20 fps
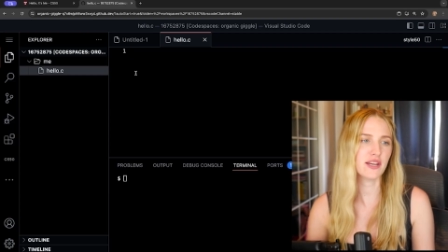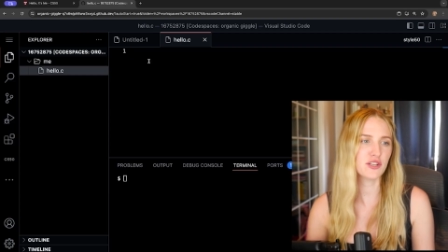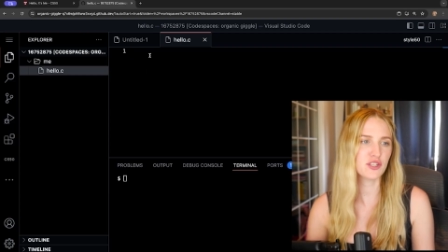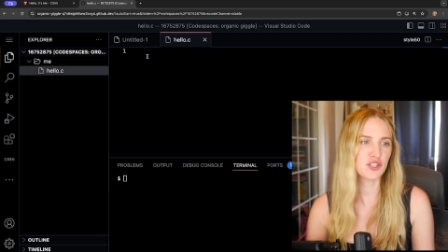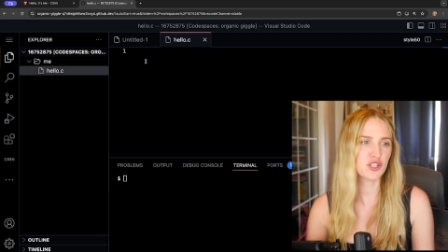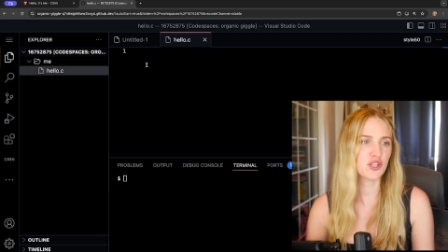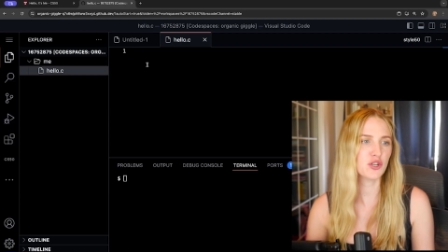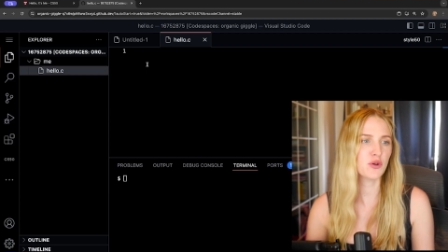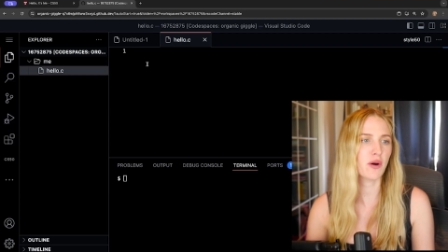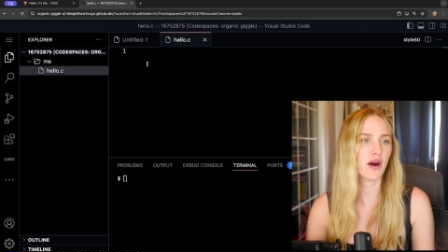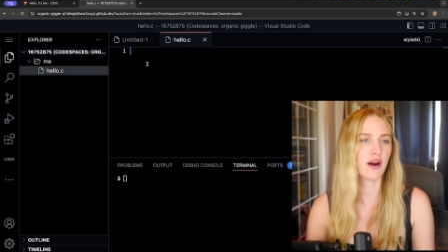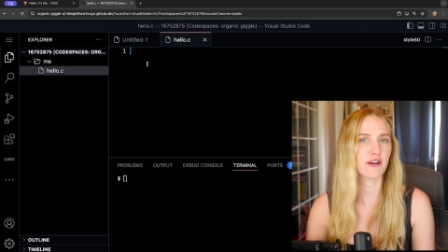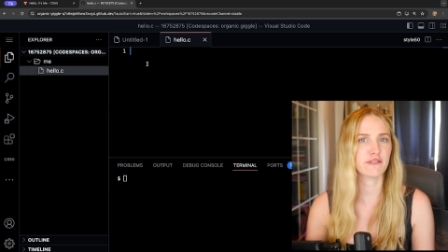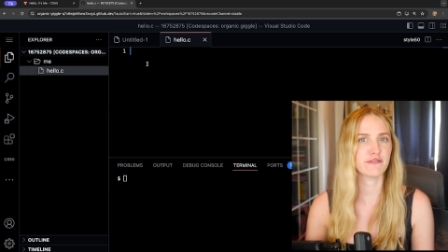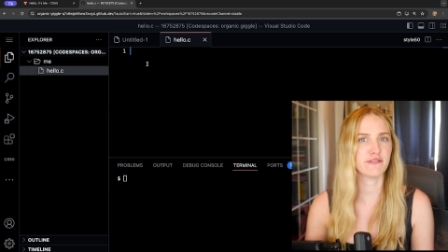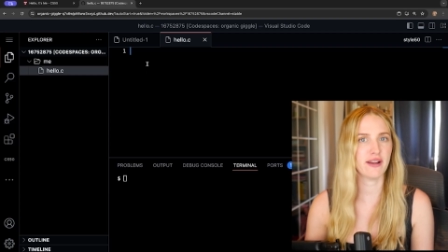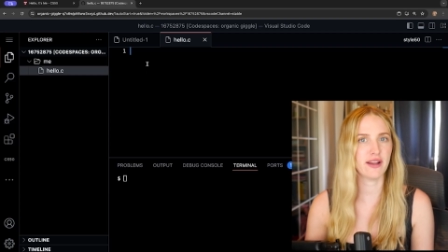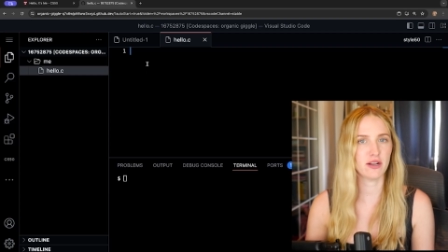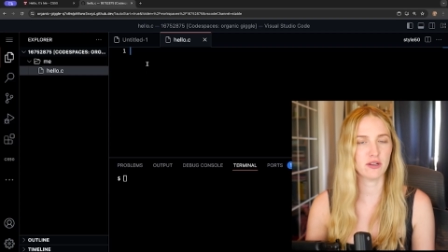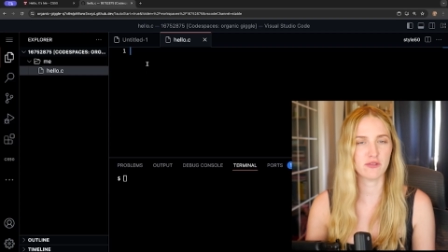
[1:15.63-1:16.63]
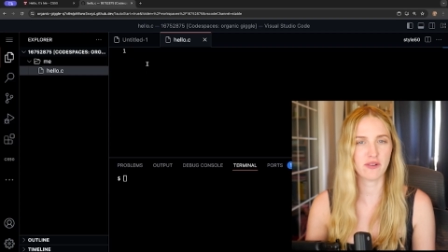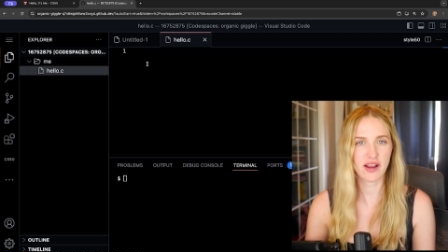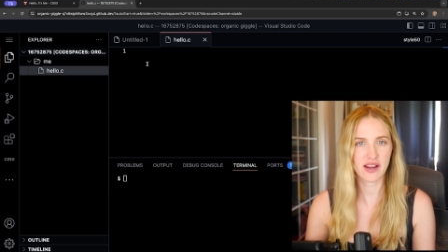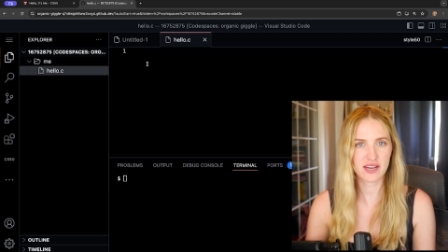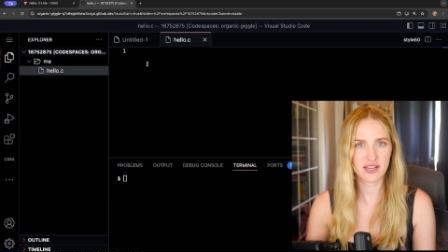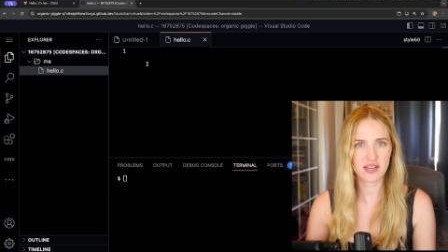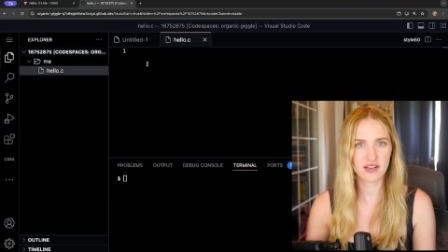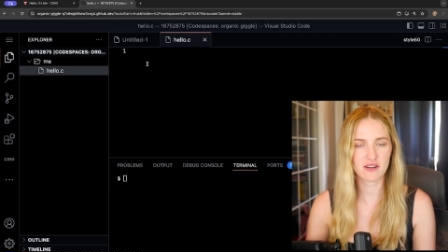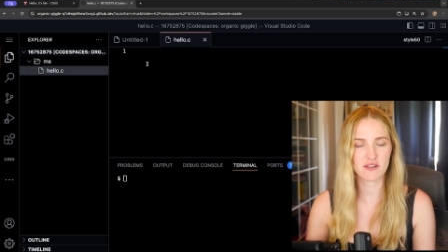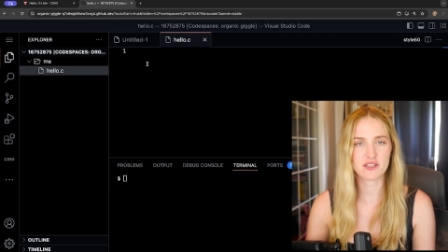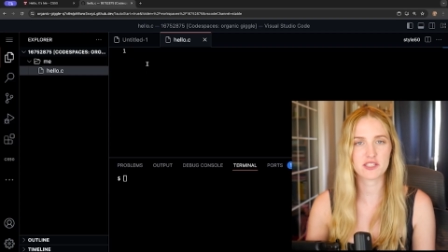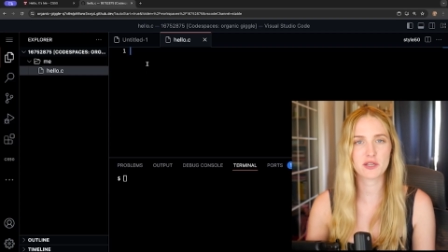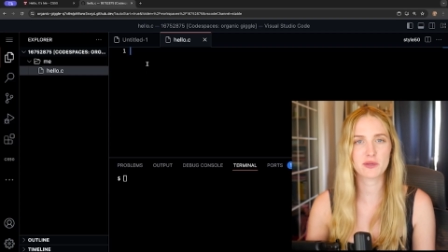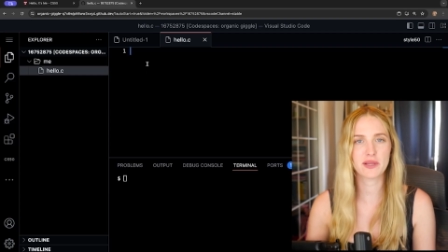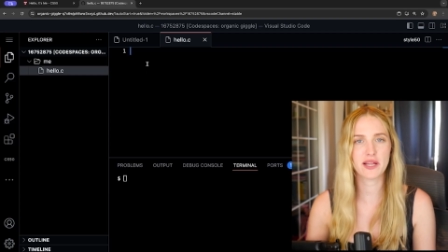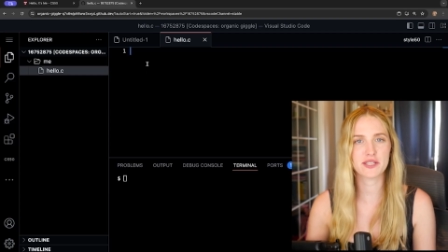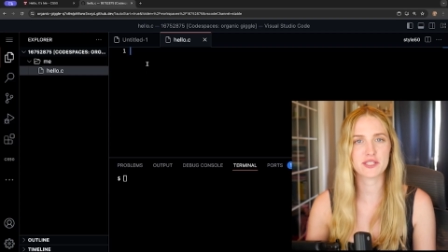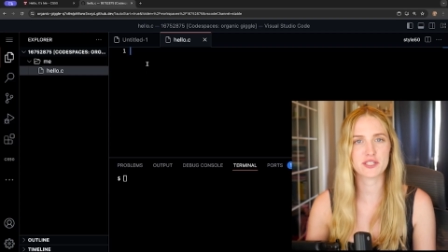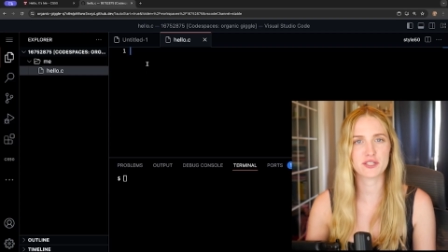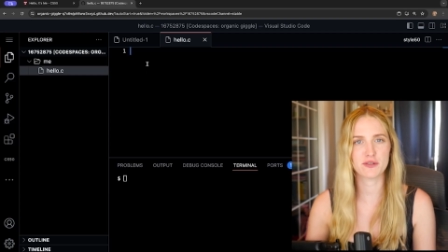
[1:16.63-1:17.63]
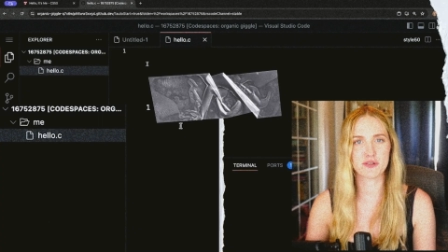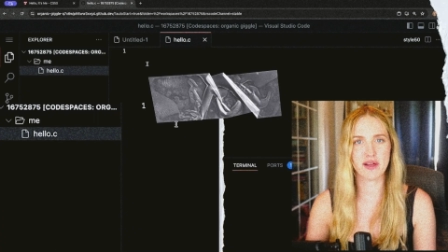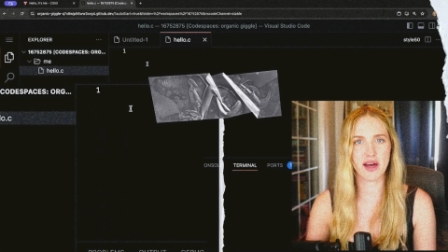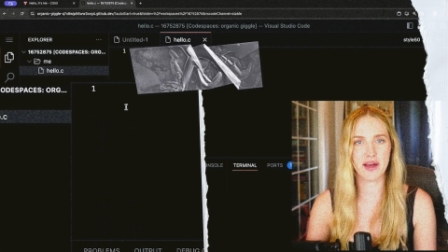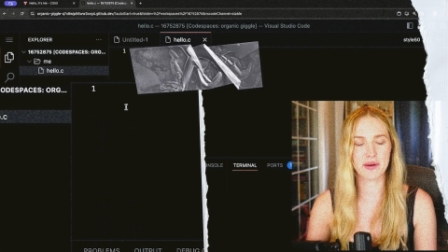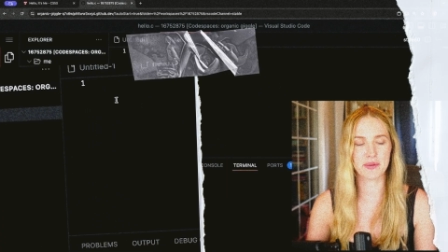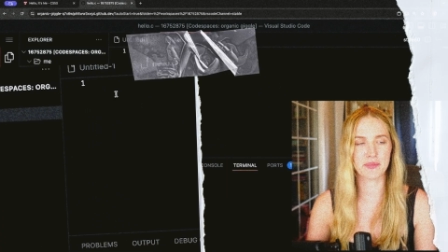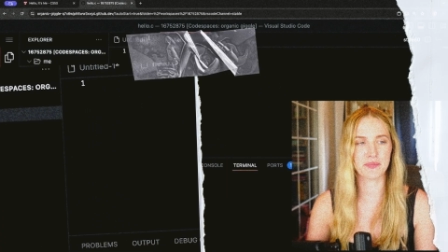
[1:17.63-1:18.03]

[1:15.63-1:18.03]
into our file right here. So let's do that.